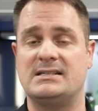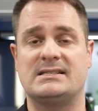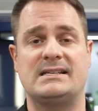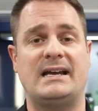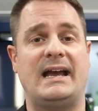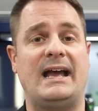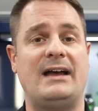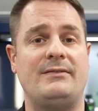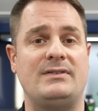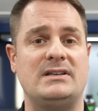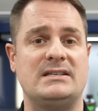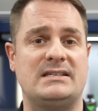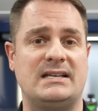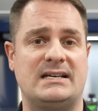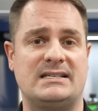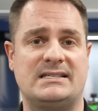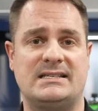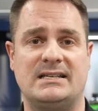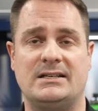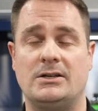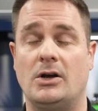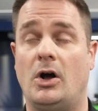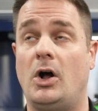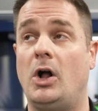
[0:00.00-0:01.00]
because I haven't
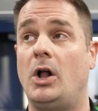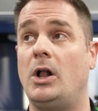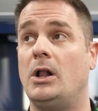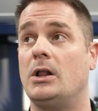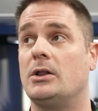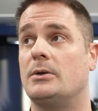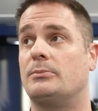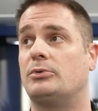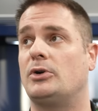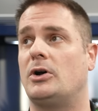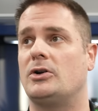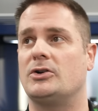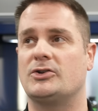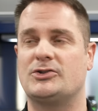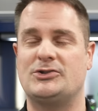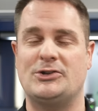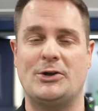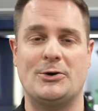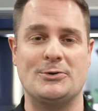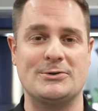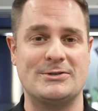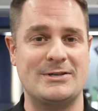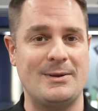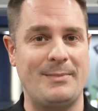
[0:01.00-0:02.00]
tested all the products
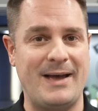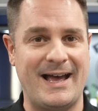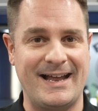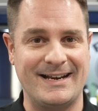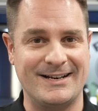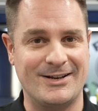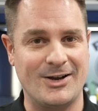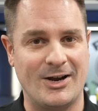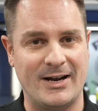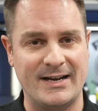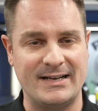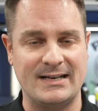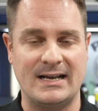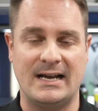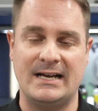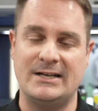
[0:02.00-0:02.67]
known to mankind.